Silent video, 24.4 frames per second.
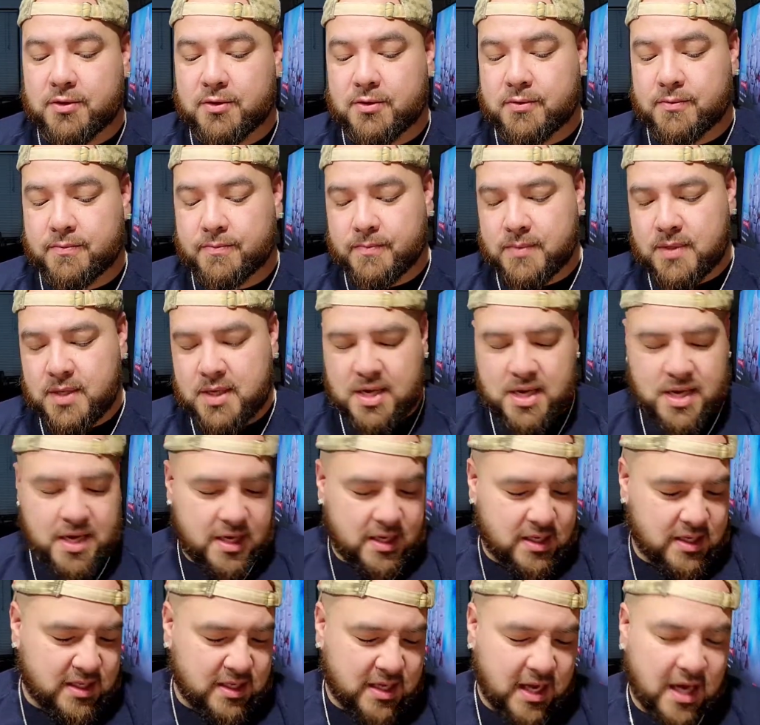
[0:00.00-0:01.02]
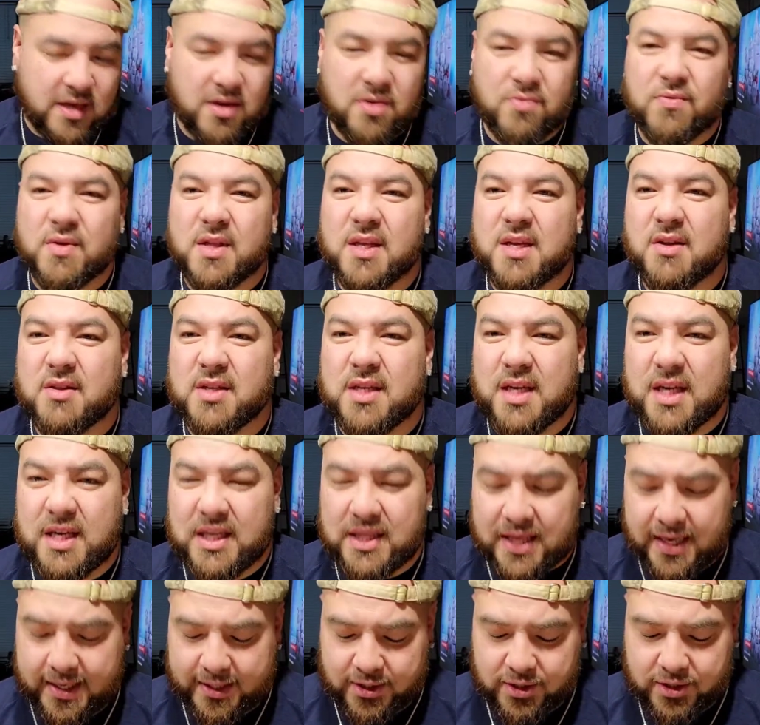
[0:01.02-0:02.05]
It said you really only
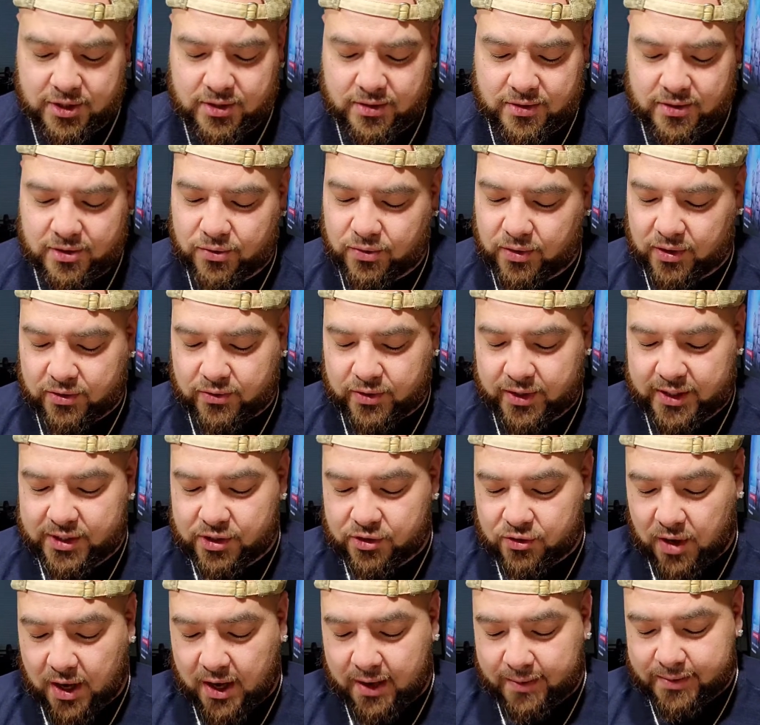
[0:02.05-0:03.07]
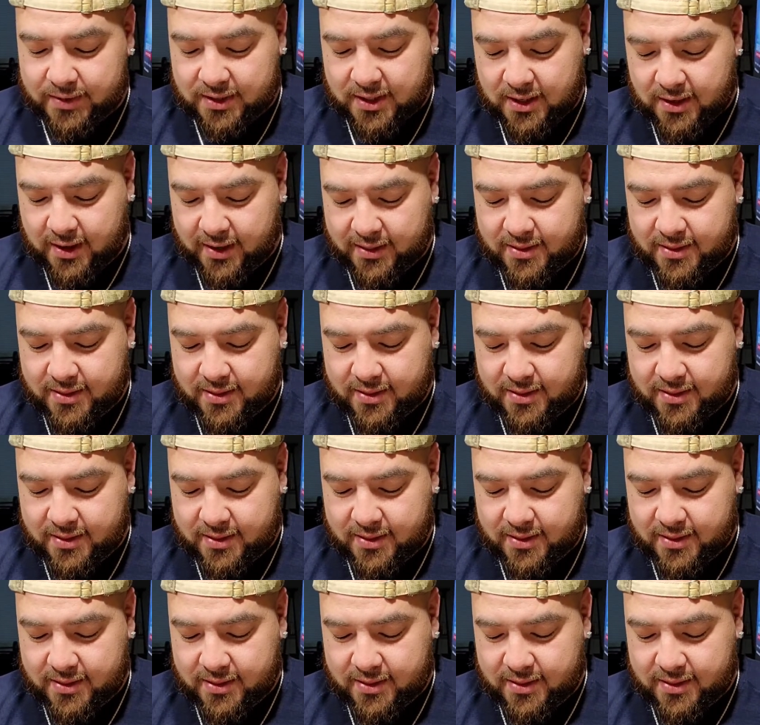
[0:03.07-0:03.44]
need like two or three drops though.